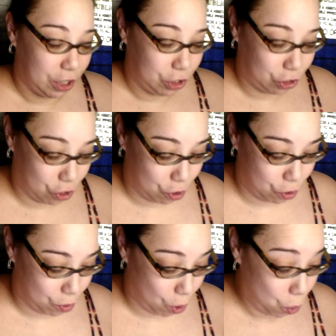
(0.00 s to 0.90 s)

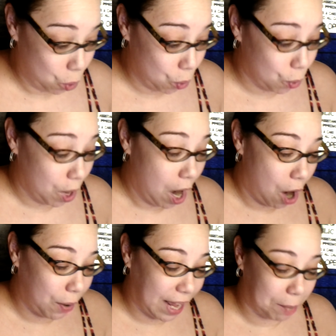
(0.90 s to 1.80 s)
So, ooh,
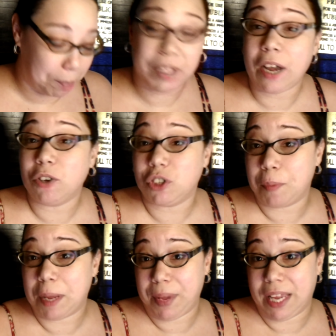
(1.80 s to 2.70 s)
okay, but they also
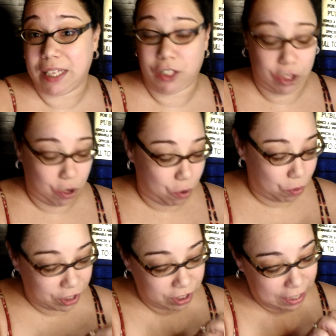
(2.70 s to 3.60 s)
make pins.
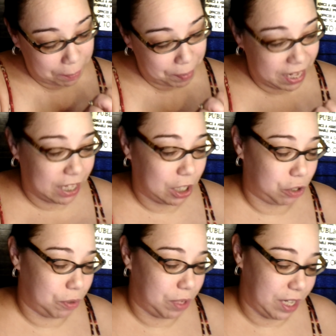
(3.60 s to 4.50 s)
So there's like a pin
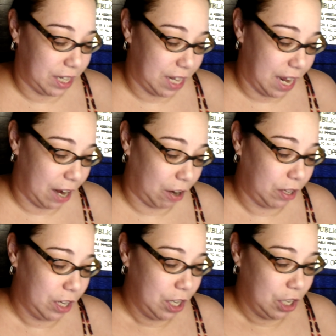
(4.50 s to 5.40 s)
included in there.